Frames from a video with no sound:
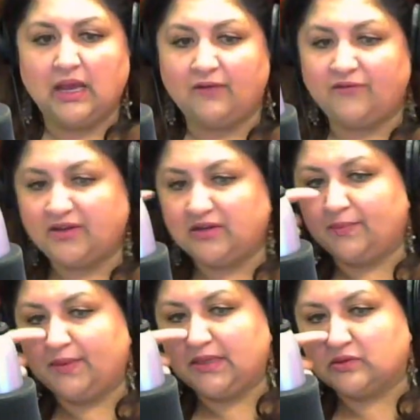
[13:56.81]
A federal
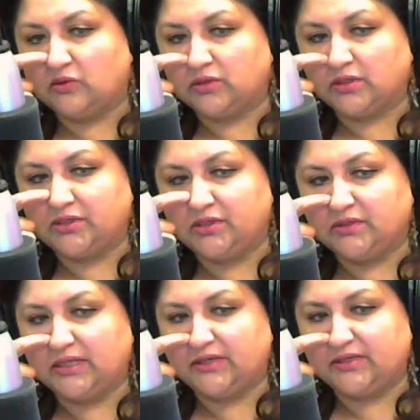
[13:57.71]
appeals court on
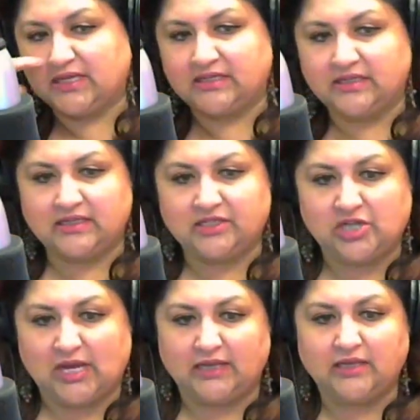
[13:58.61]
Tuesday rejected this
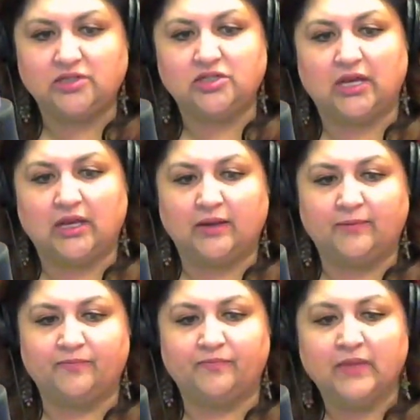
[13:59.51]
challenge
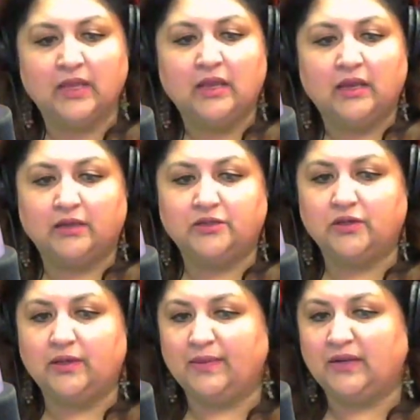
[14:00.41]
um, uh, to
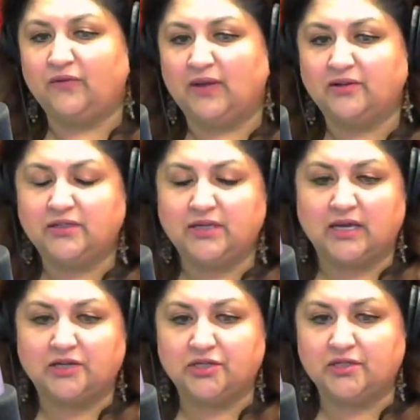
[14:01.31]
limit federal
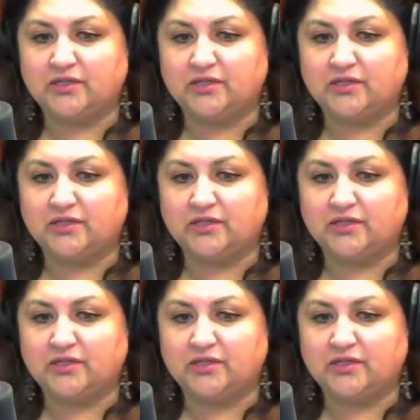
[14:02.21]
deductions